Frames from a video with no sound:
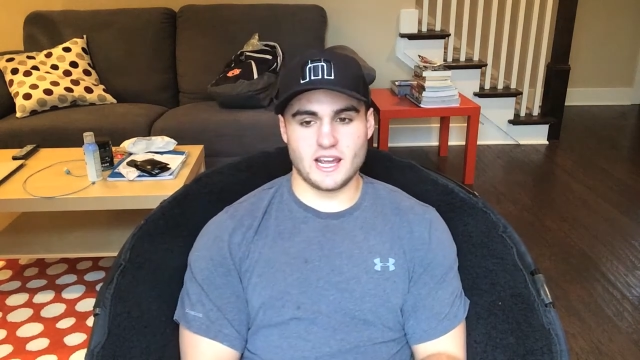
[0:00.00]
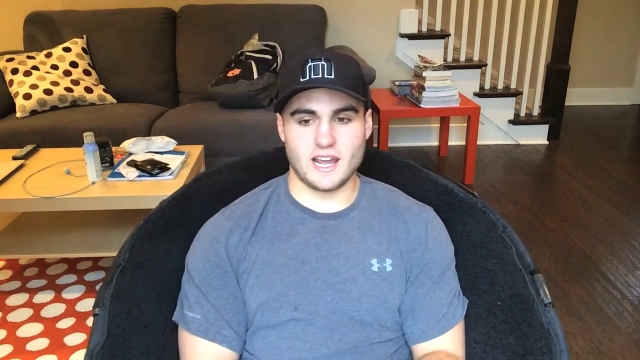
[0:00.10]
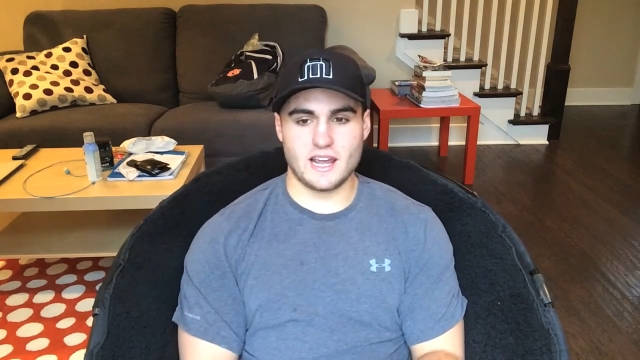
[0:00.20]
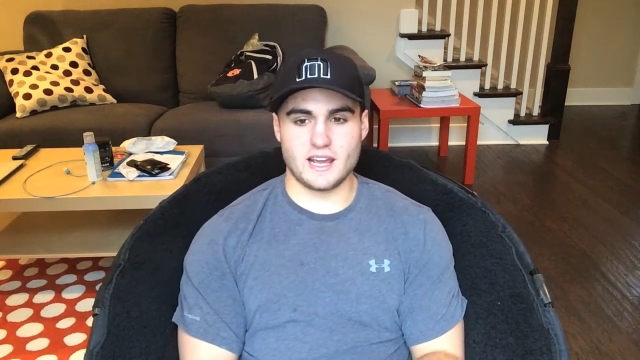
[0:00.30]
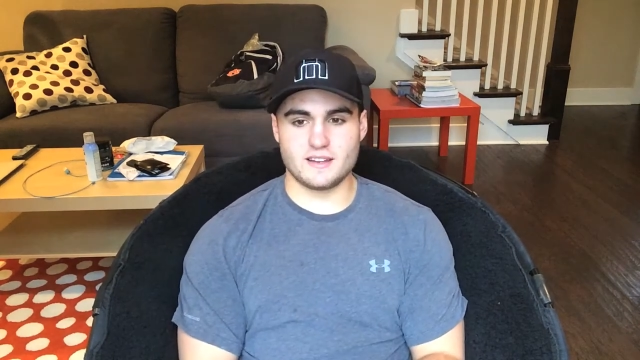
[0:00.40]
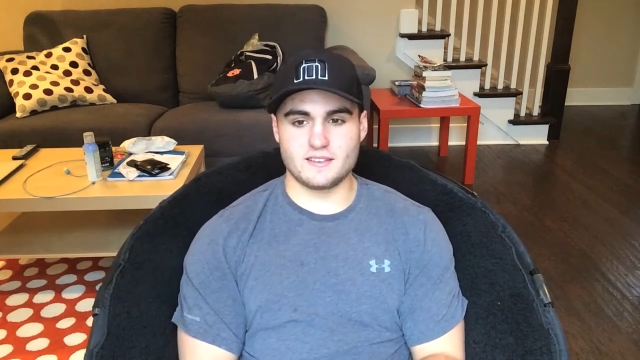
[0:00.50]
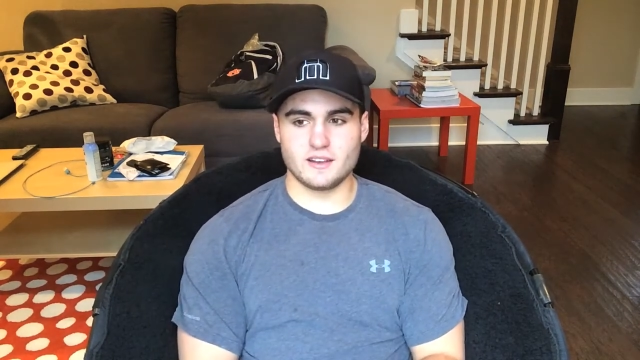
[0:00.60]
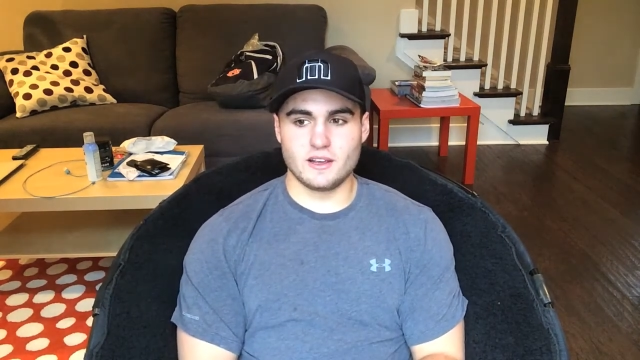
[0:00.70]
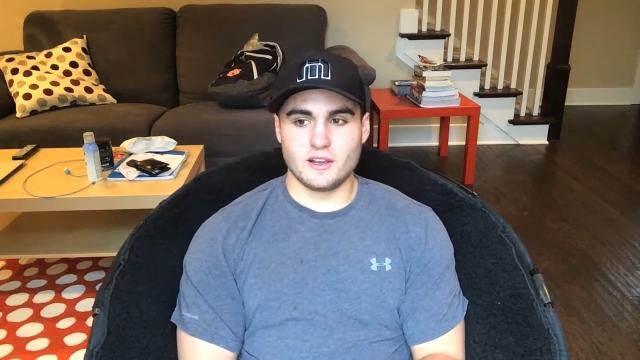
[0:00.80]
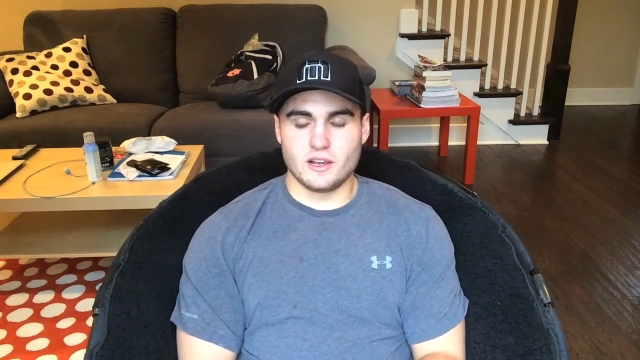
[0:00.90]
And
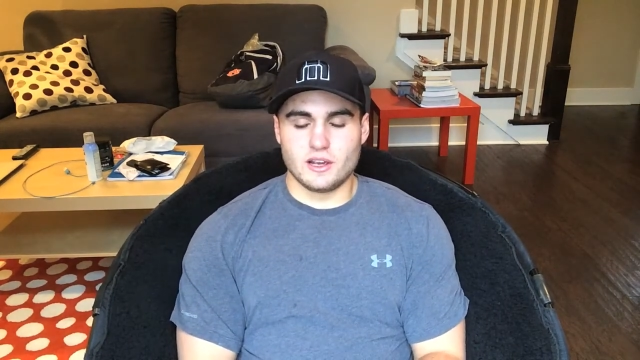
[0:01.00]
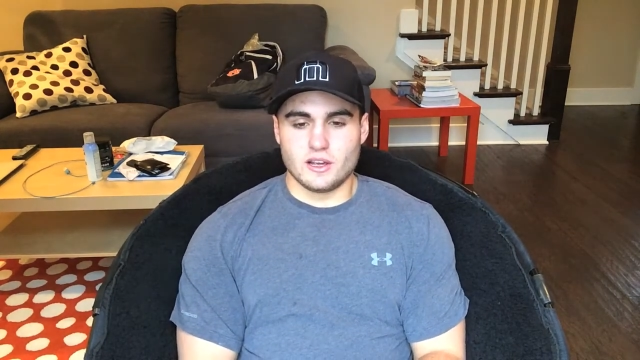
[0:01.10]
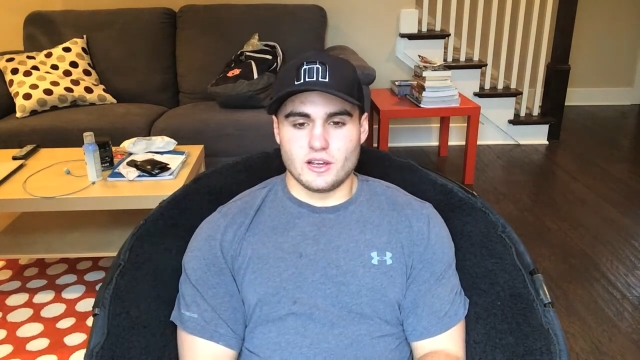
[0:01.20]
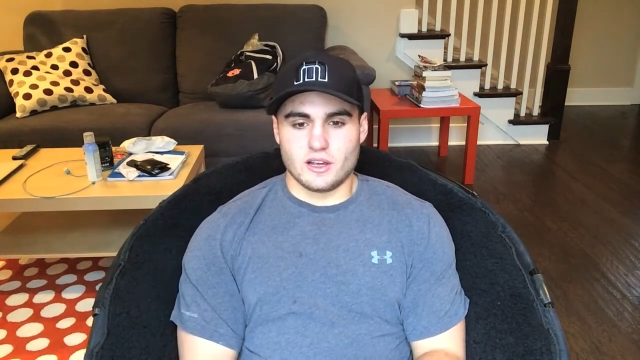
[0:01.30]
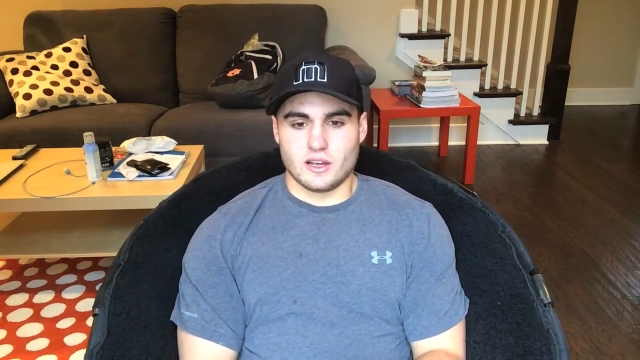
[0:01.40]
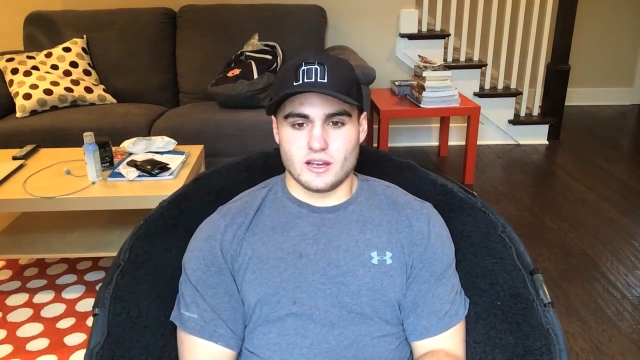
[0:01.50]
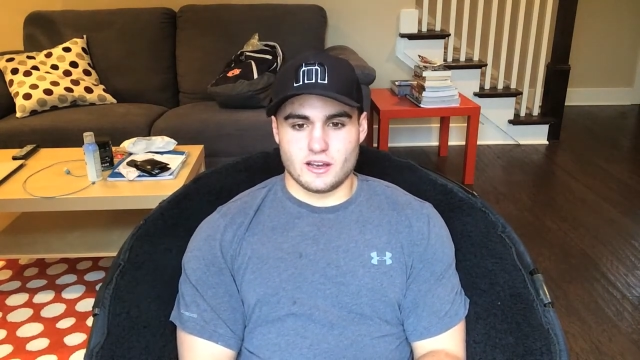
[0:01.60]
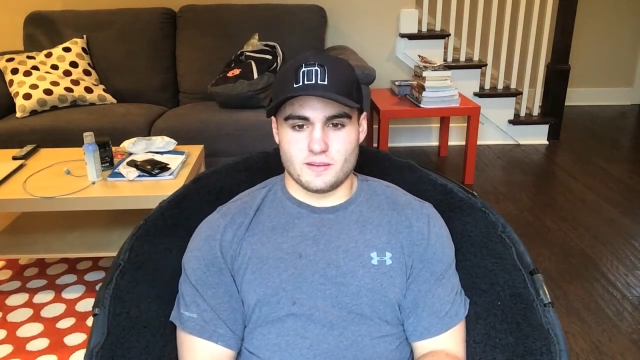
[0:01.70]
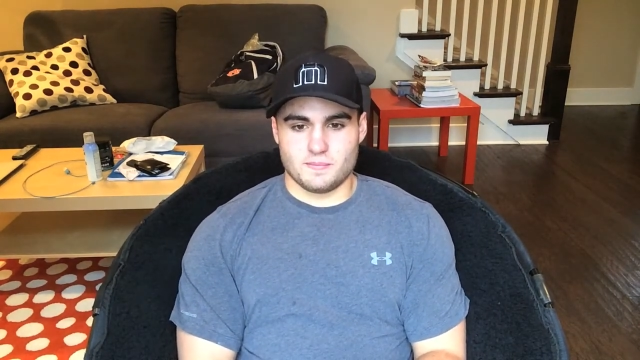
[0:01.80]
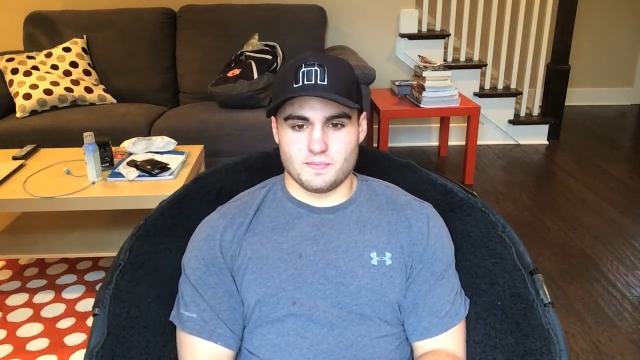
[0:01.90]

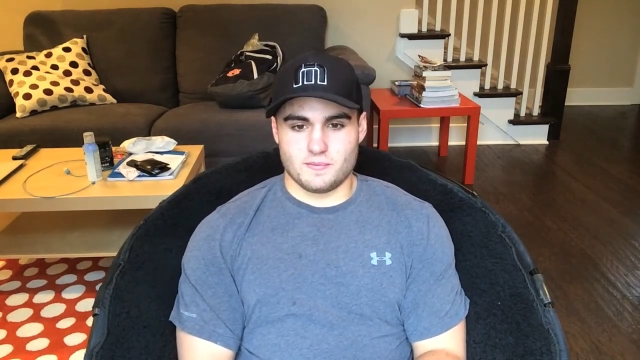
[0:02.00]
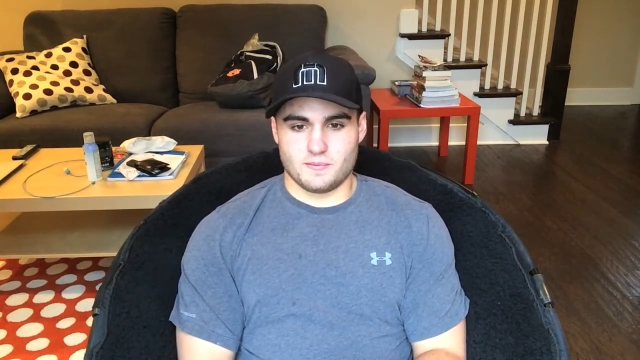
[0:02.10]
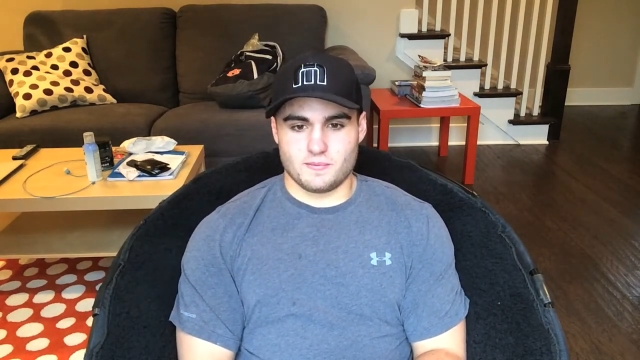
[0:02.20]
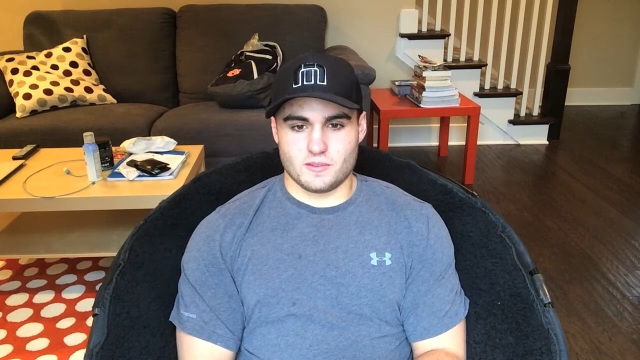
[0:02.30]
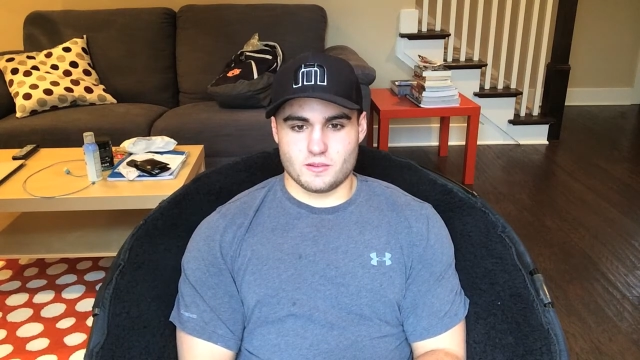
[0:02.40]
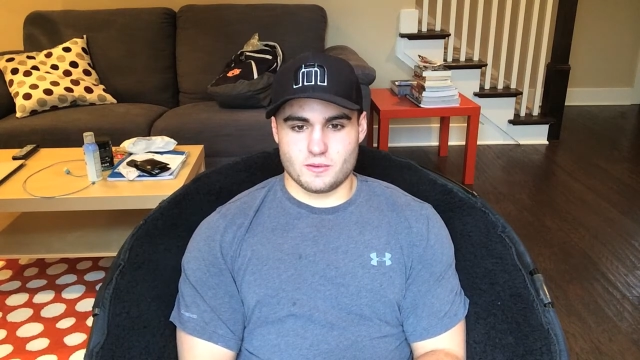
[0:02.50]
the